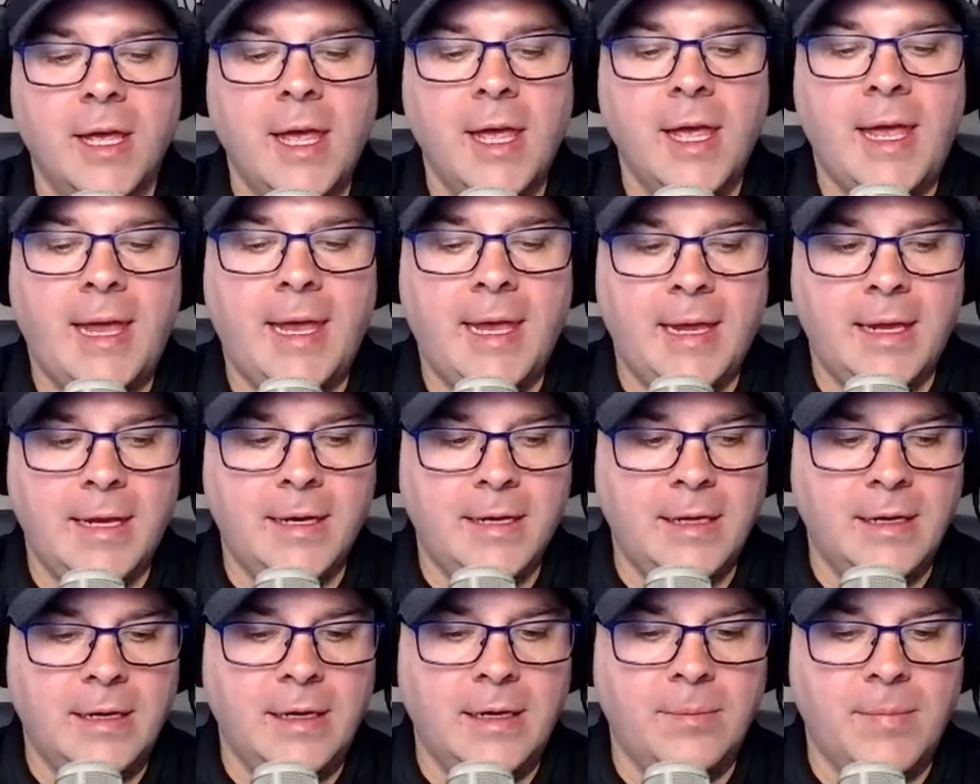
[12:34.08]
And
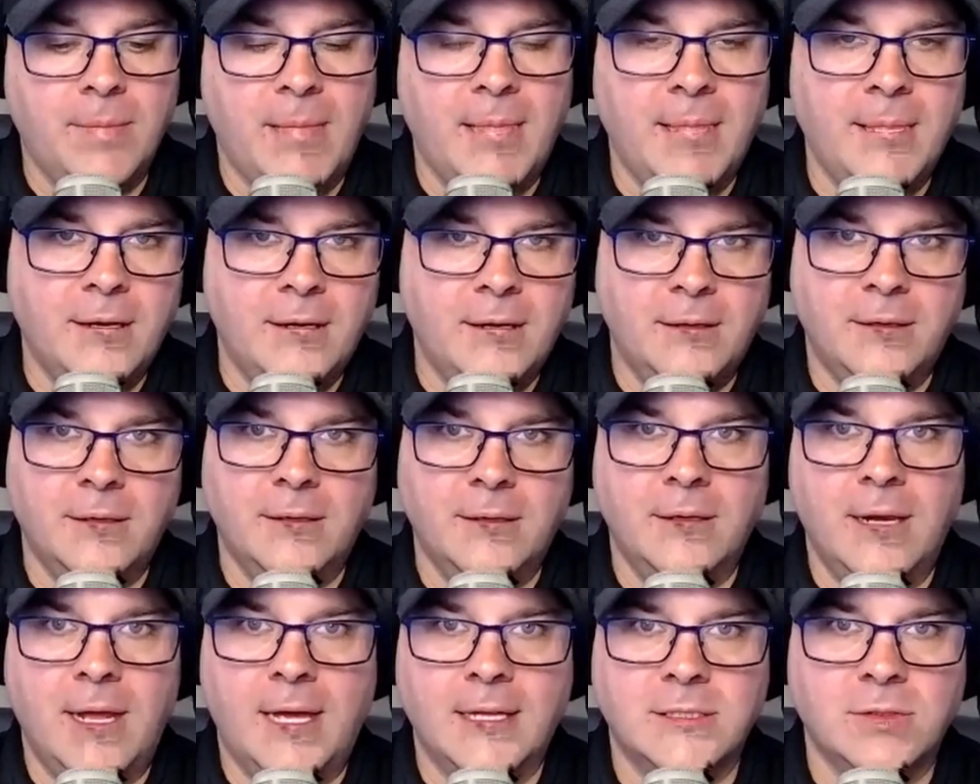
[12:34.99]
in my
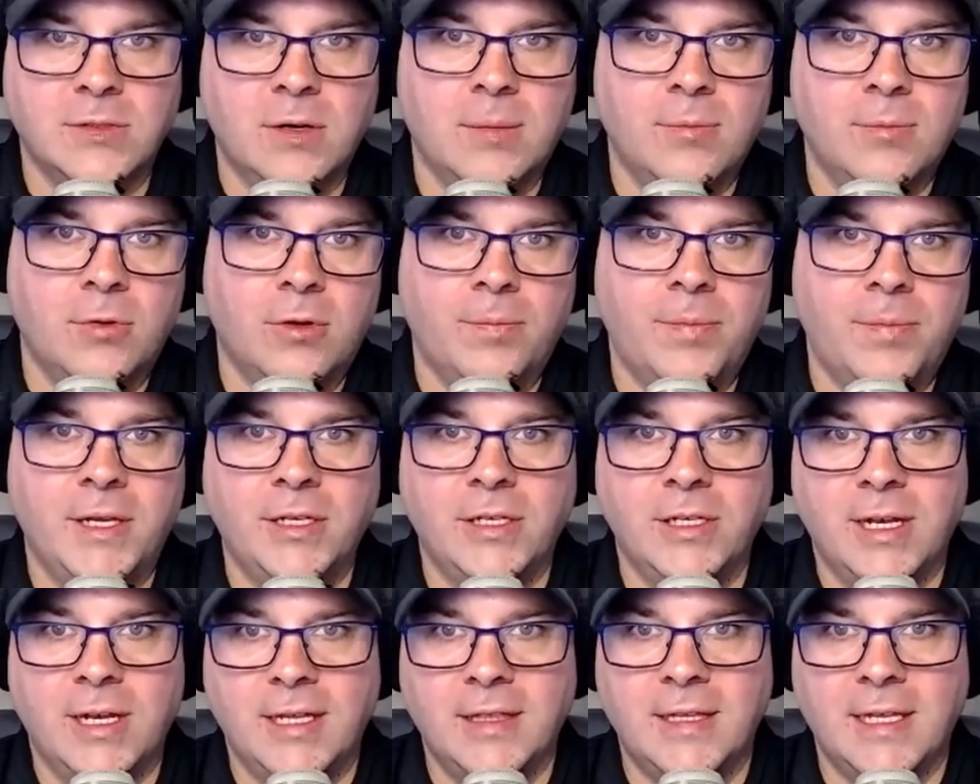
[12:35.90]
not so humble
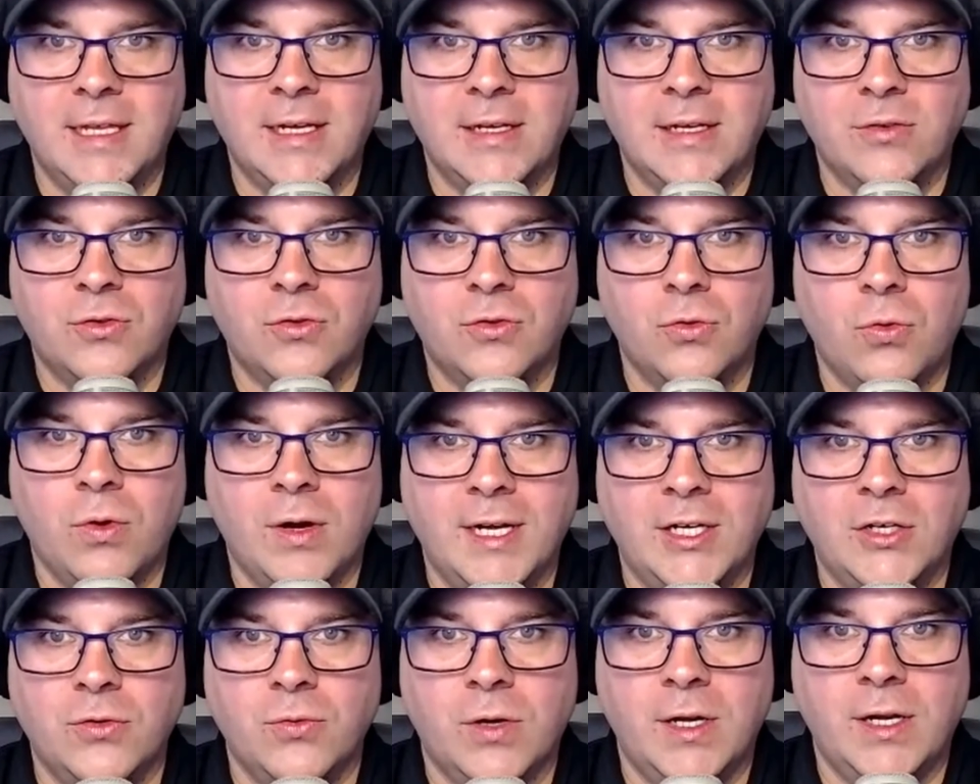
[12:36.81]
opinion, I think
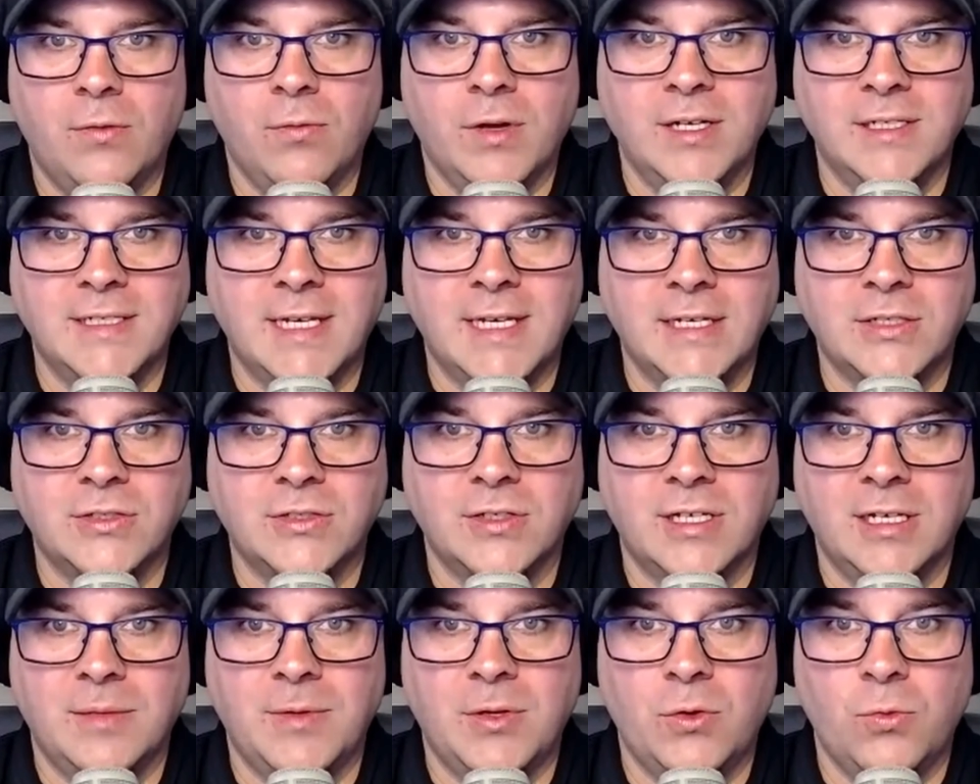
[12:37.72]
2021 is actually
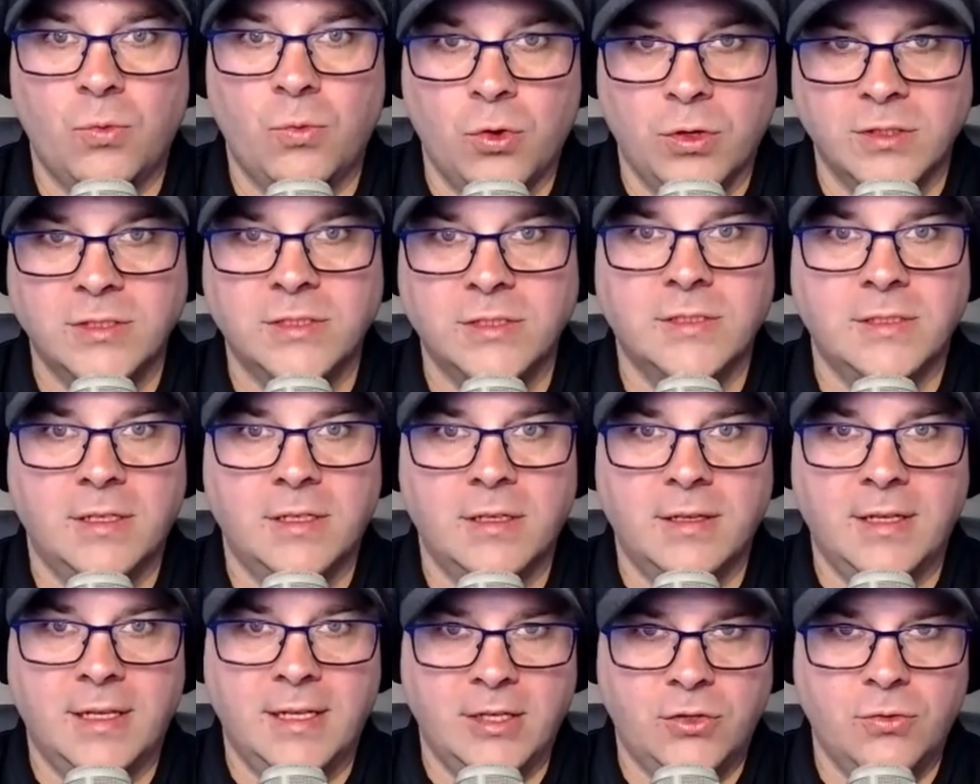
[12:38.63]
going to be worse
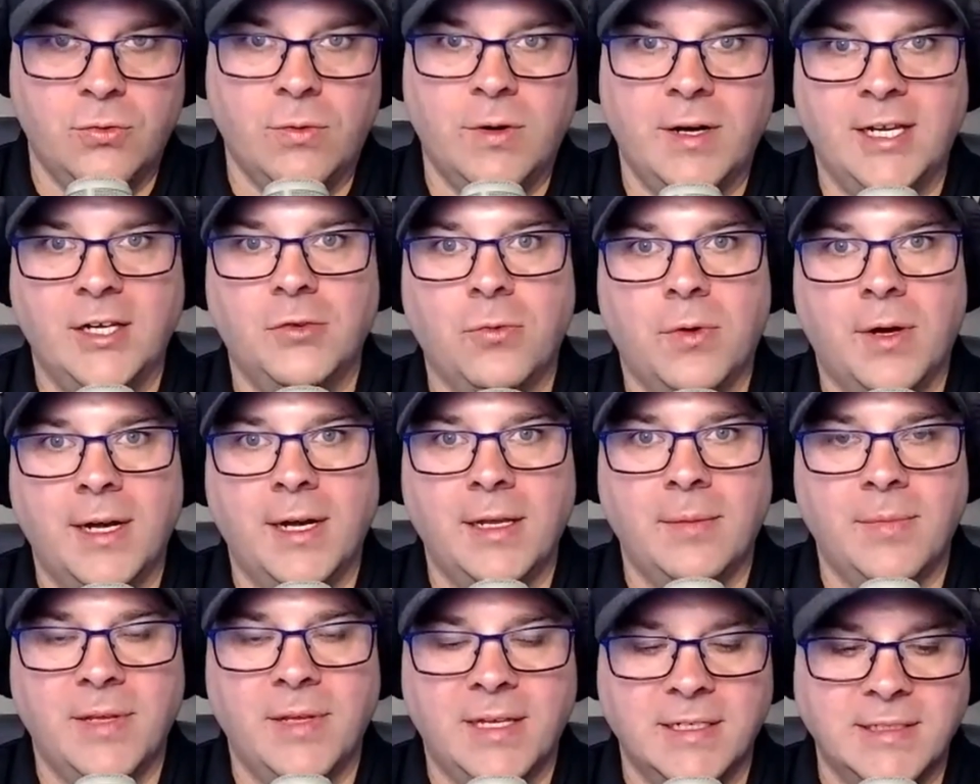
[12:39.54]
than
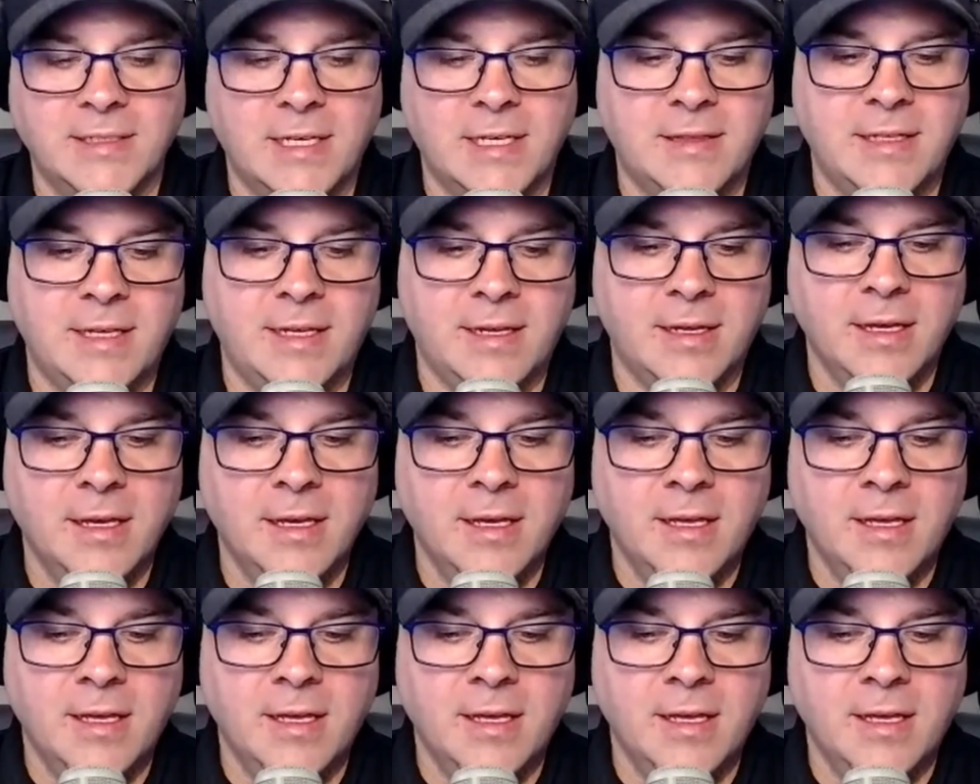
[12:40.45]
2020, because I think